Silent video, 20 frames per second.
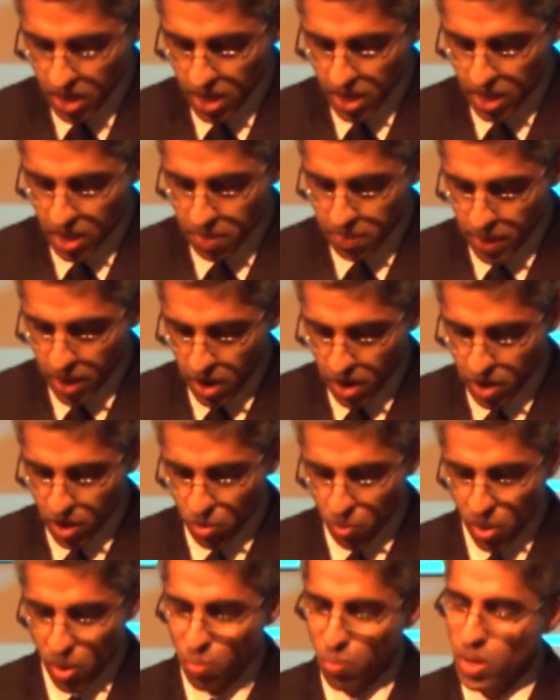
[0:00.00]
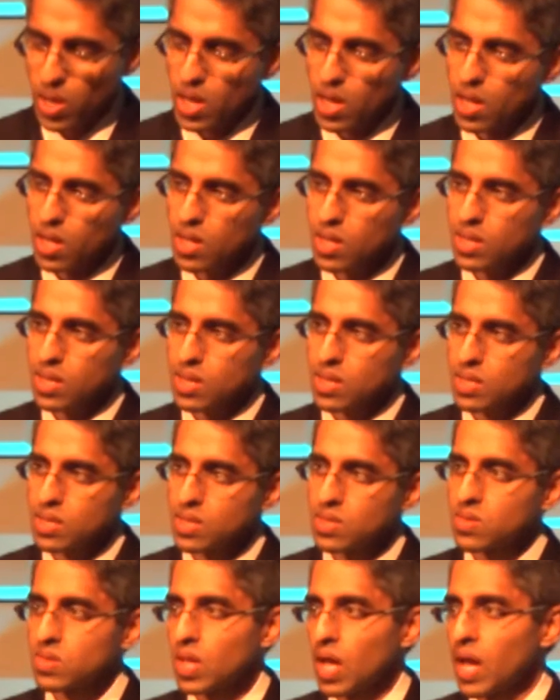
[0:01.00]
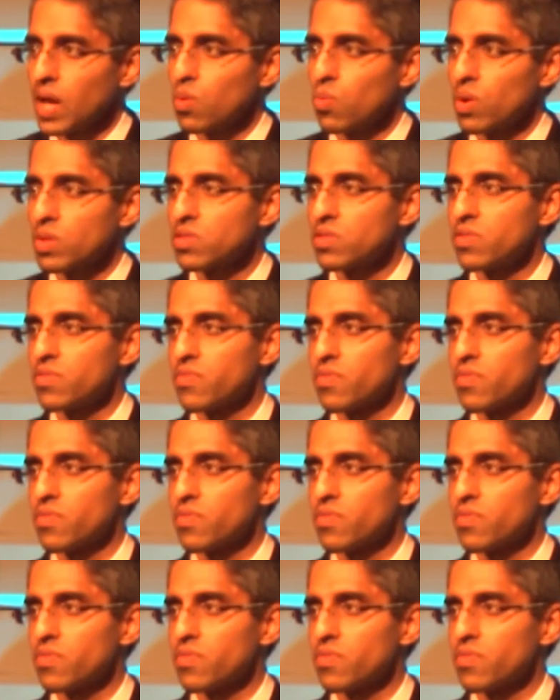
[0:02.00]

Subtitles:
in America where we decide once and